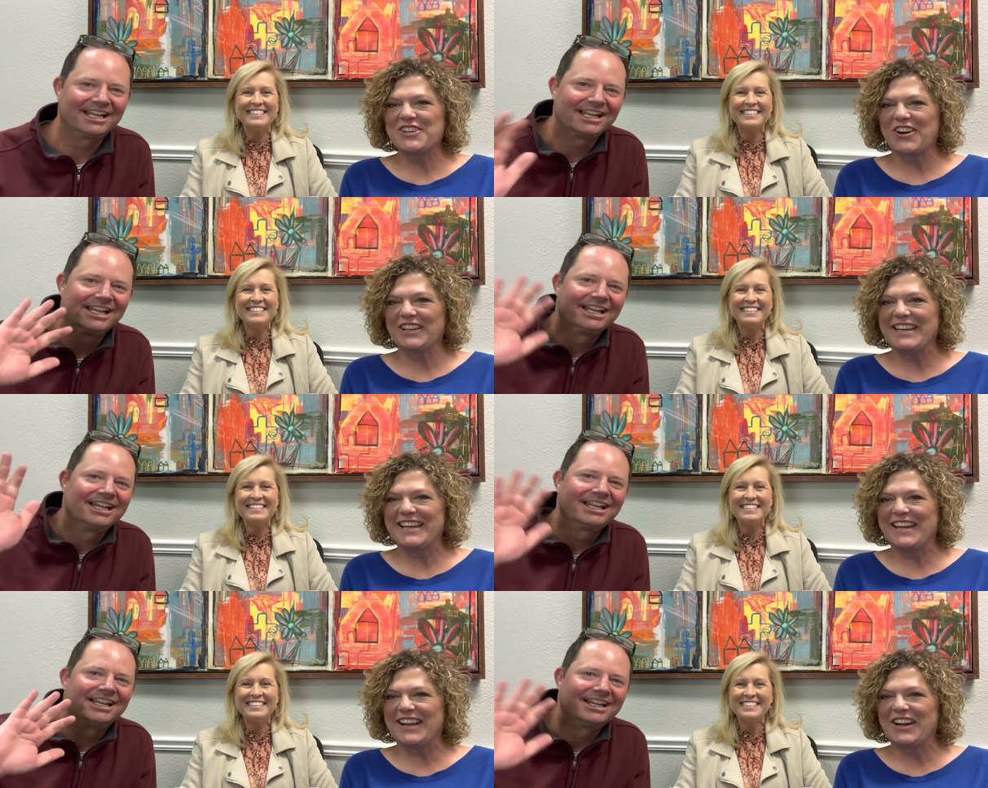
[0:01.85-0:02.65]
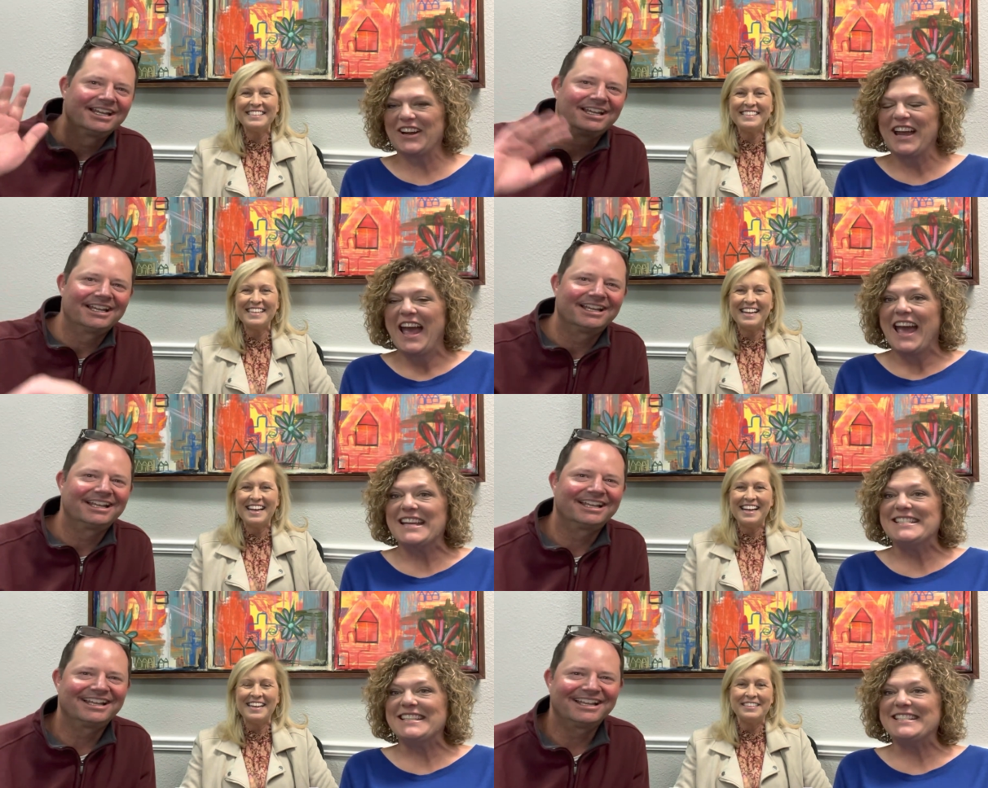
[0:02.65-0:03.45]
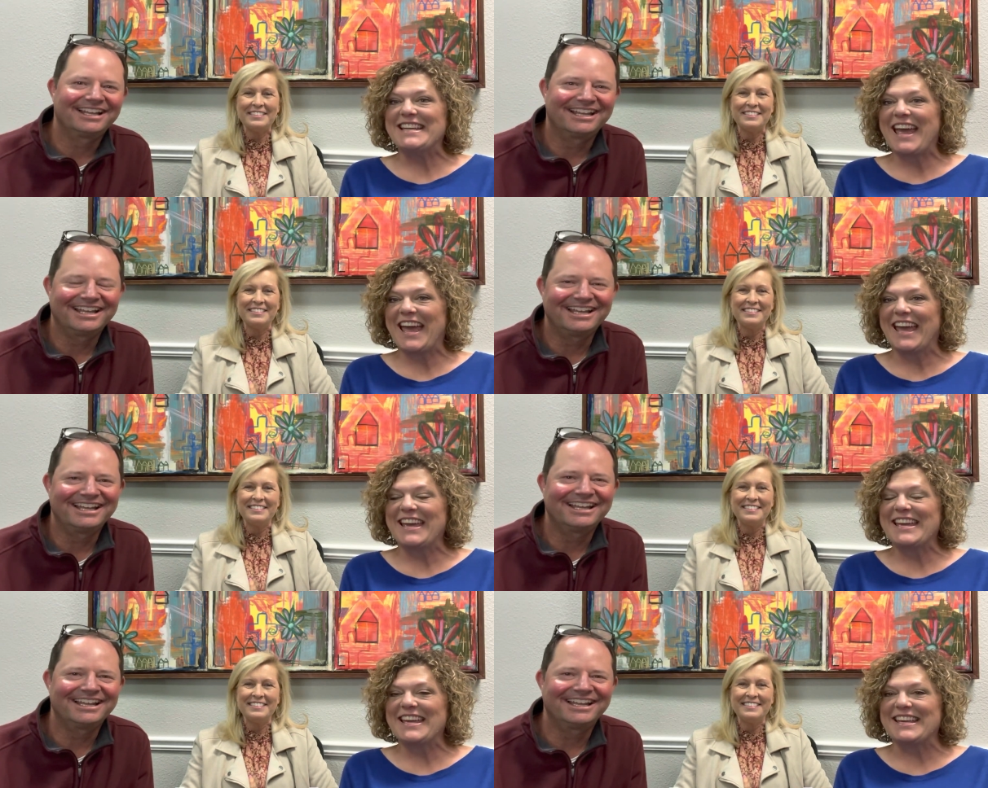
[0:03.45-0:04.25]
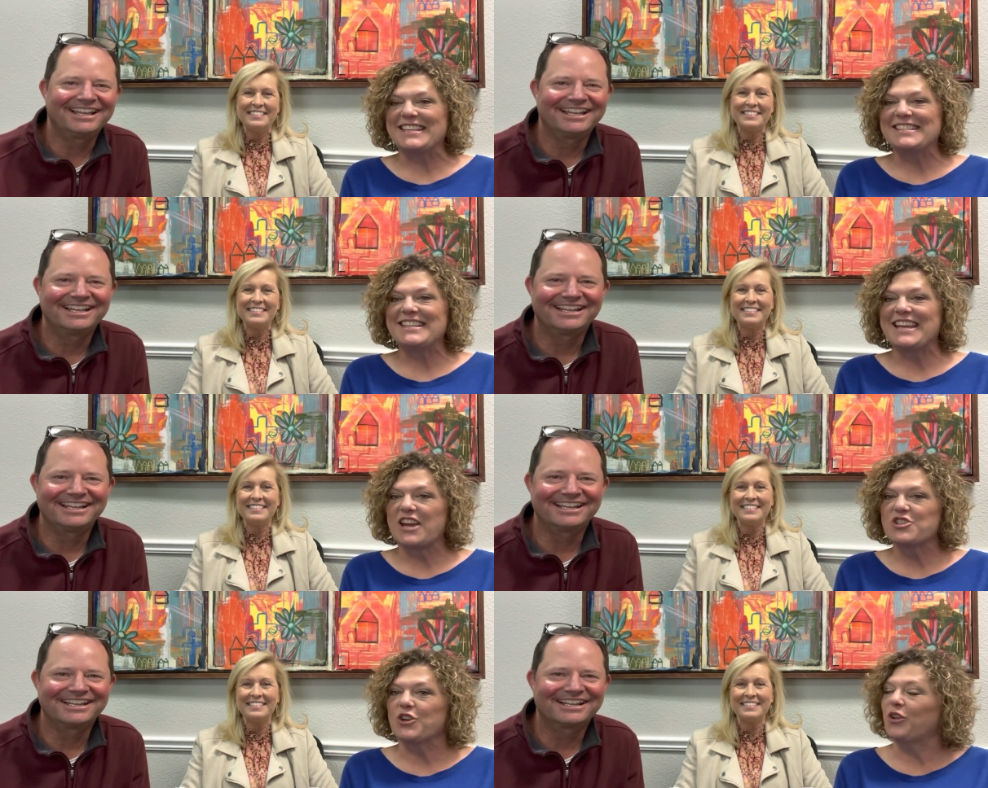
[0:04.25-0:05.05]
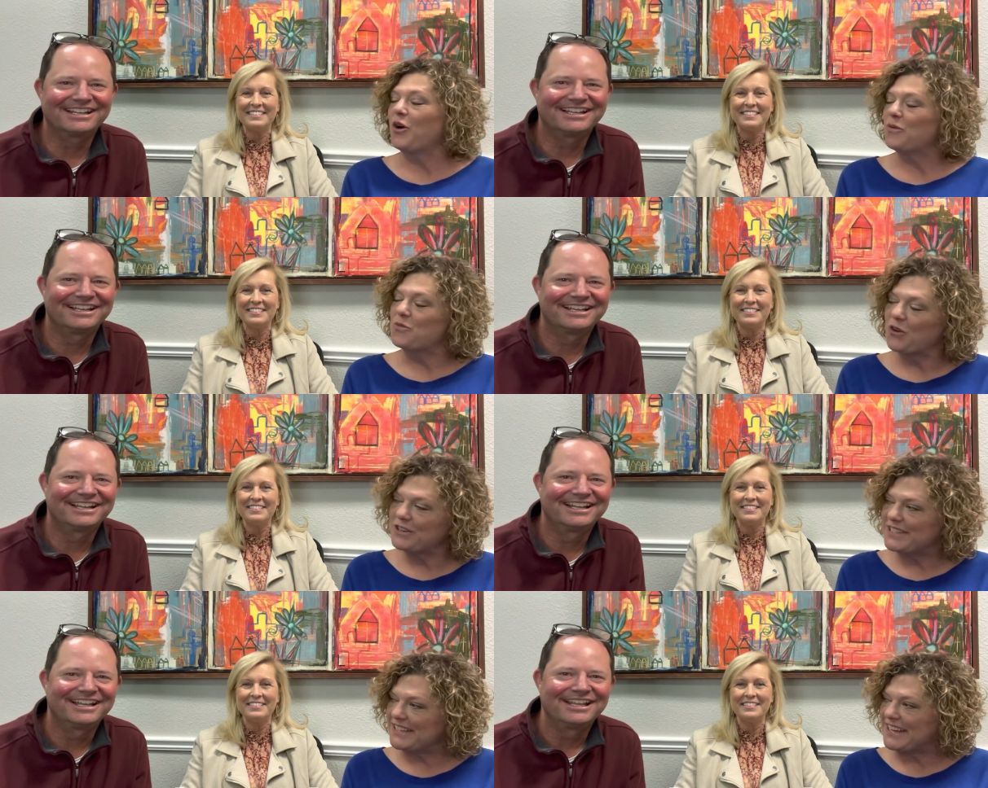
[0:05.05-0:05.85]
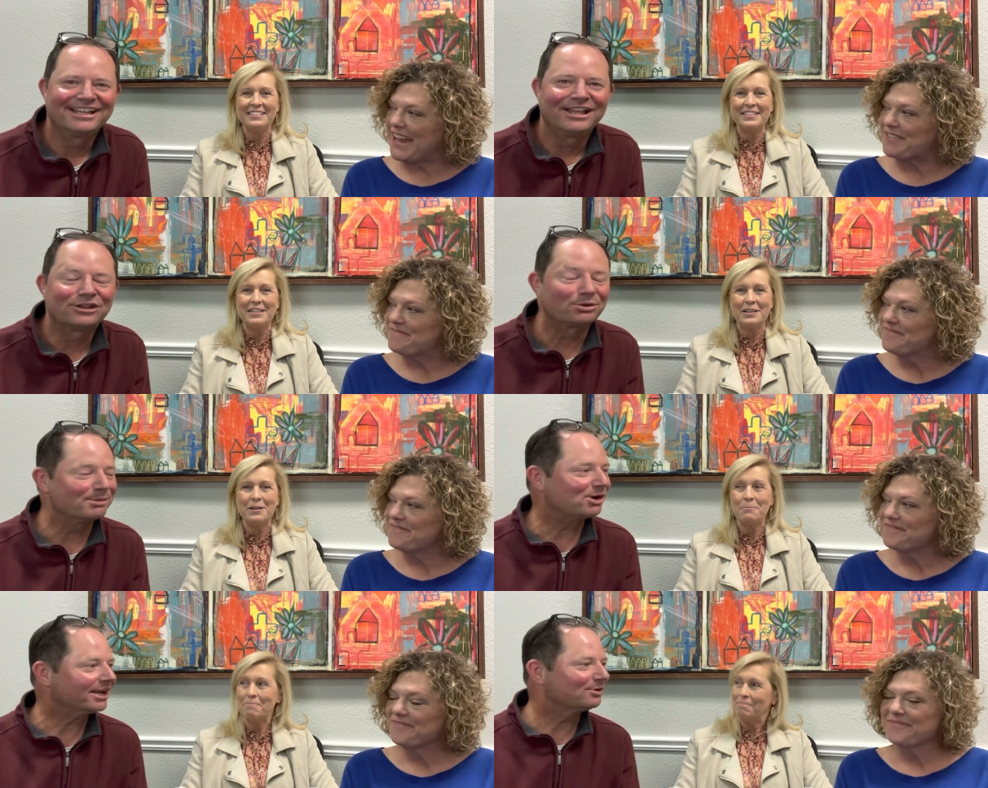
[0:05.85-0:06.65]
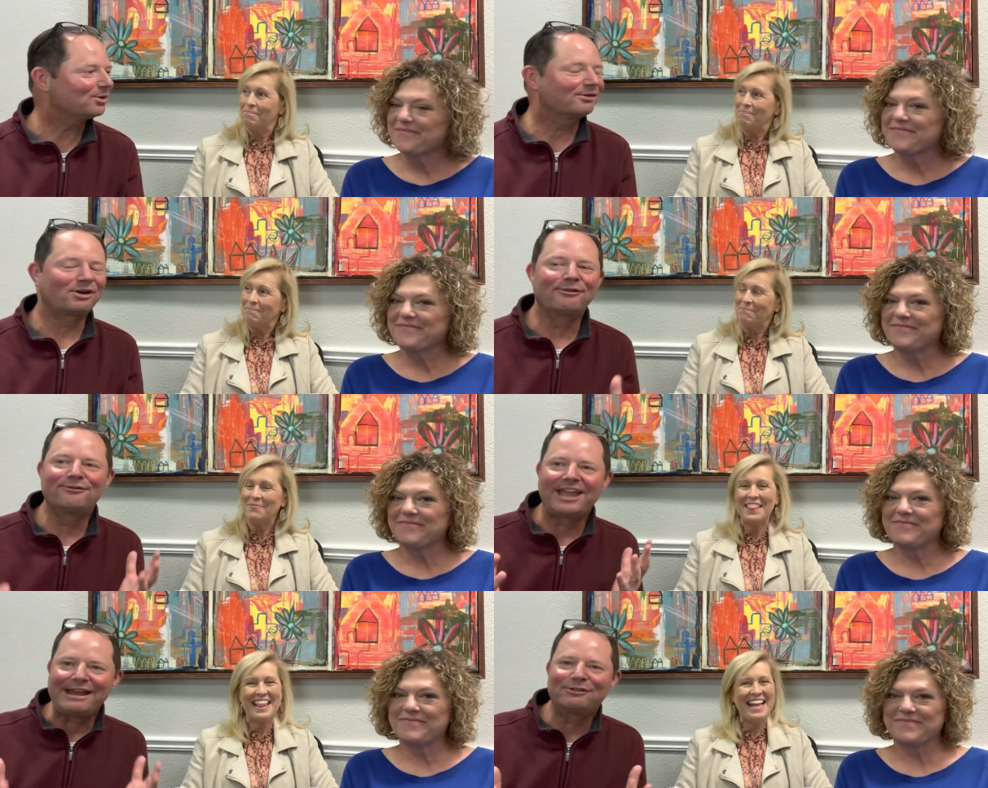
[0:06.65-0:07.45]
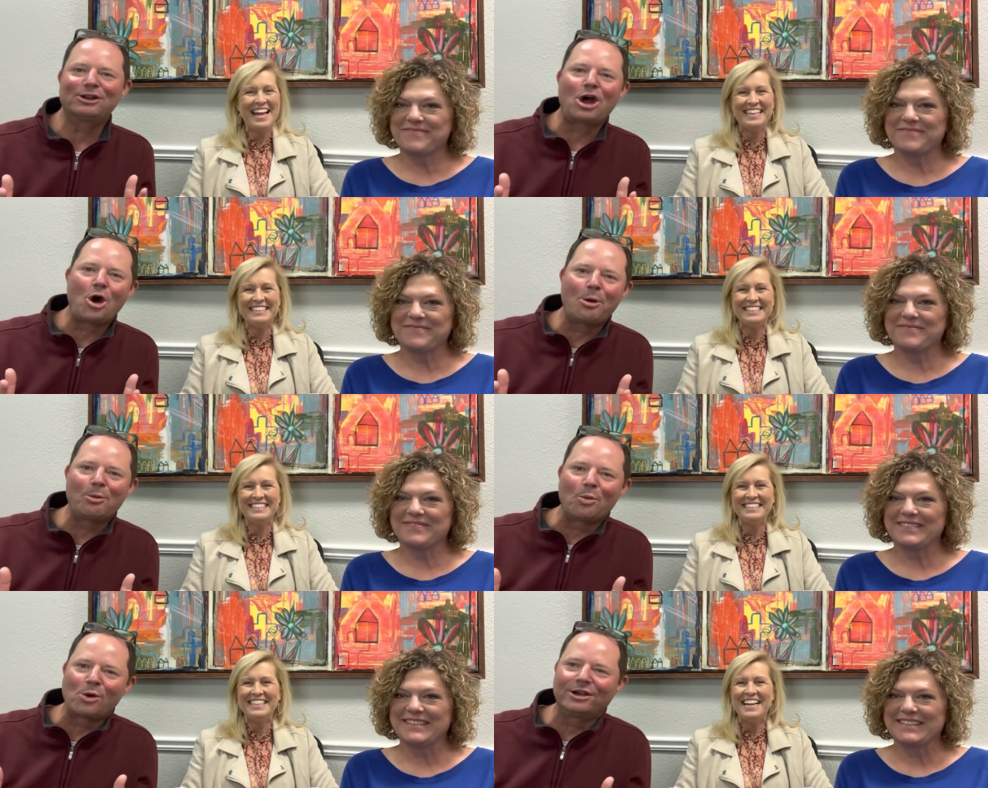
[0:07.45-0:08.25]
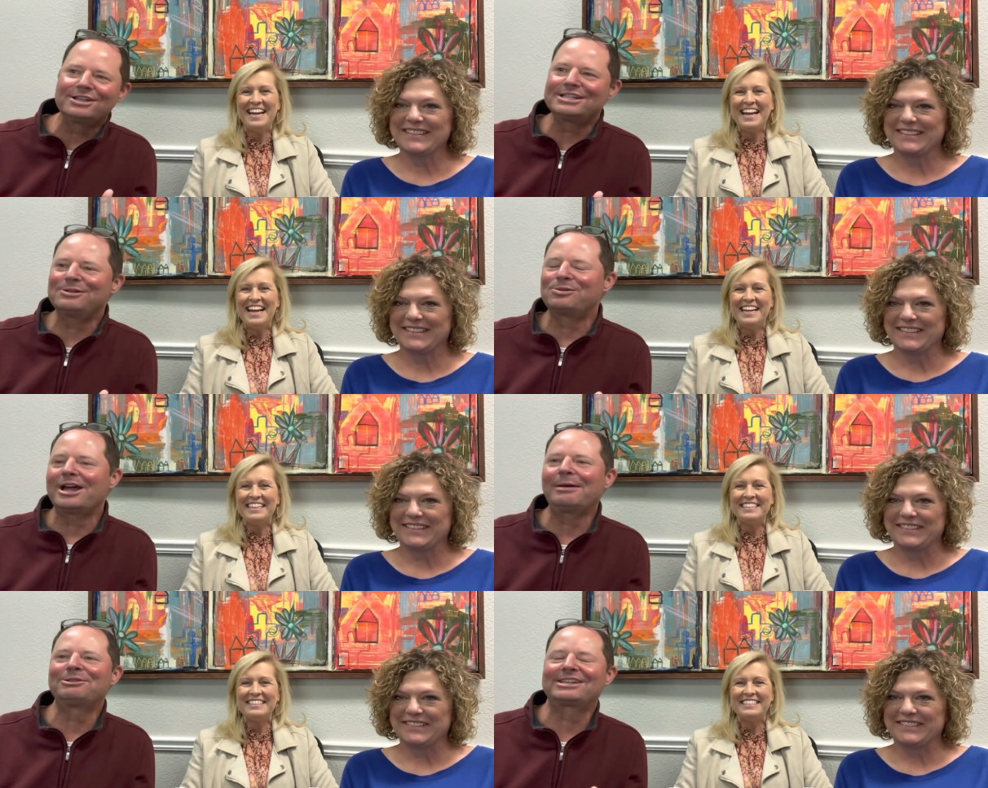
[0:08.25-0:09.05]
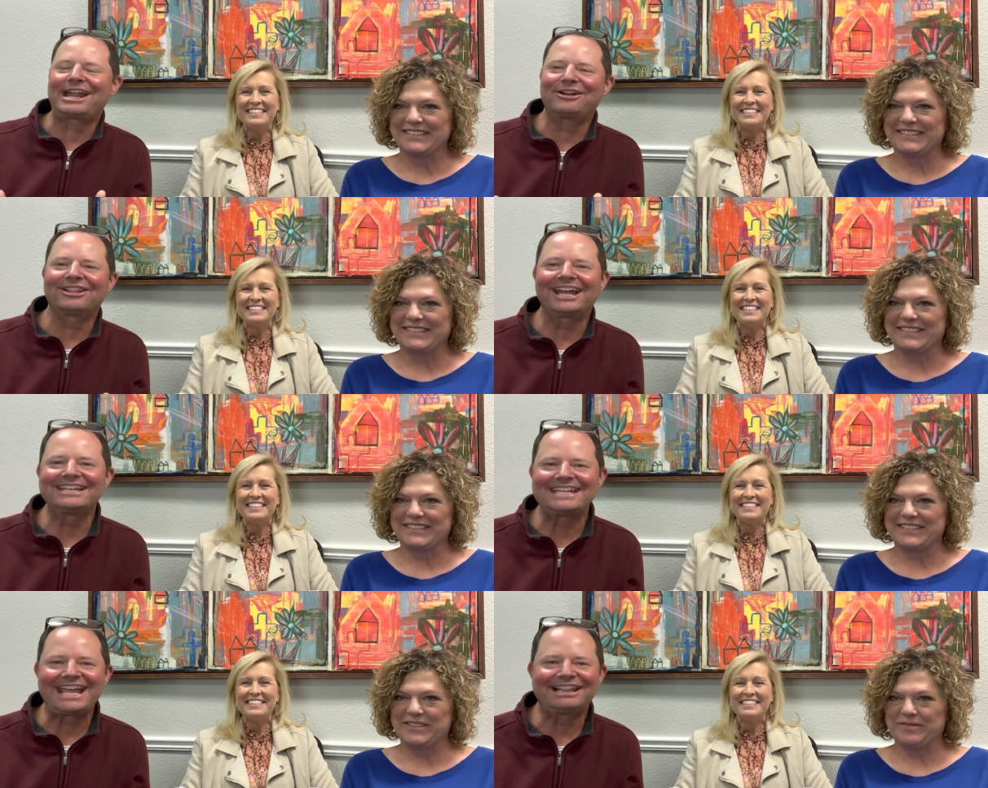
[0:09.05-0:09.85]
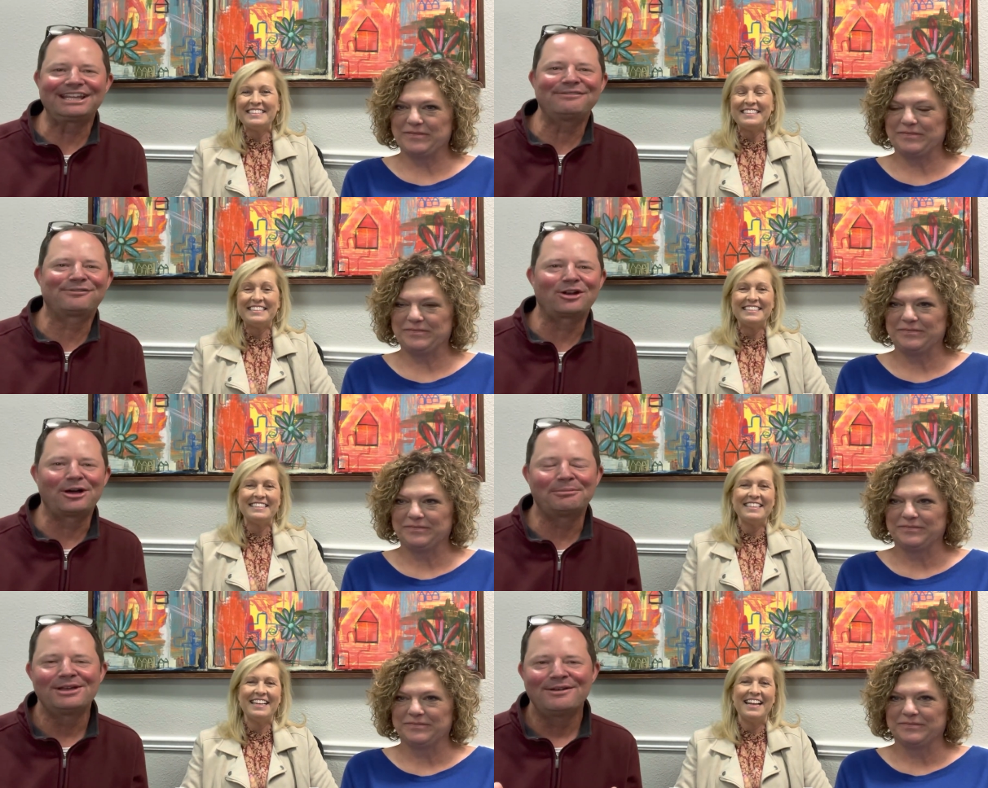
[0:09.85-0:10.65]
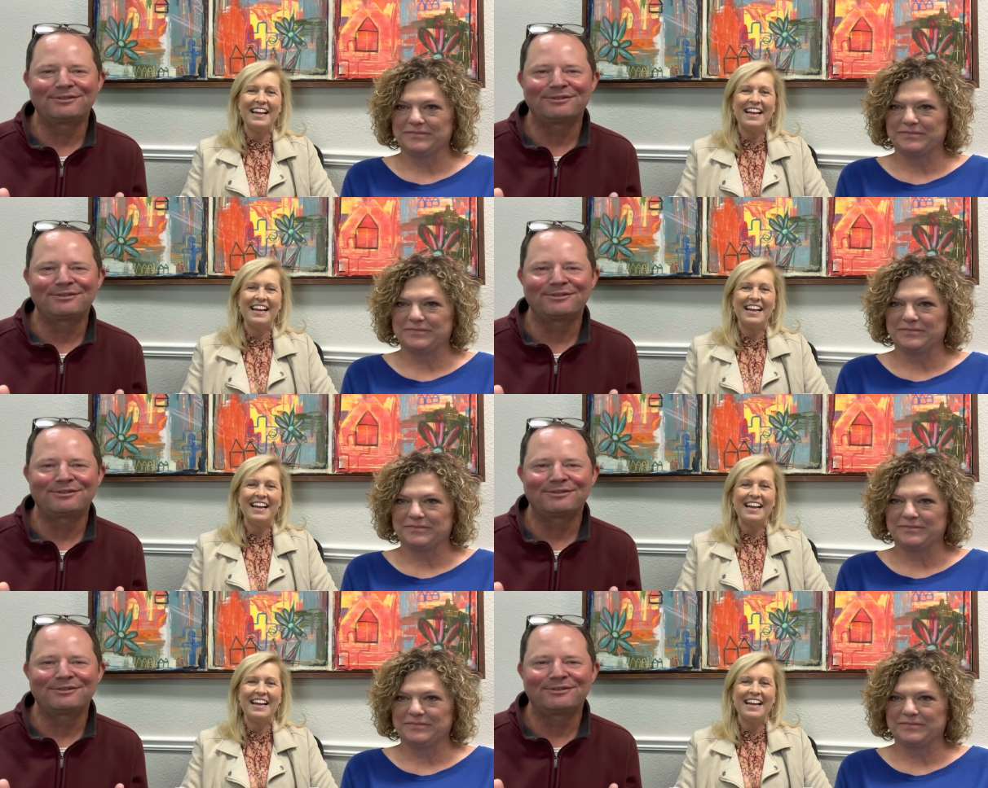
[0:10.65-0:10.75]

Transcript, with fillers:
Speaker 1: Charley here, and today is National Home Warranty Day.
Speaker 2: So we brought in one of our favorite home warranty reps, Caroline Daly from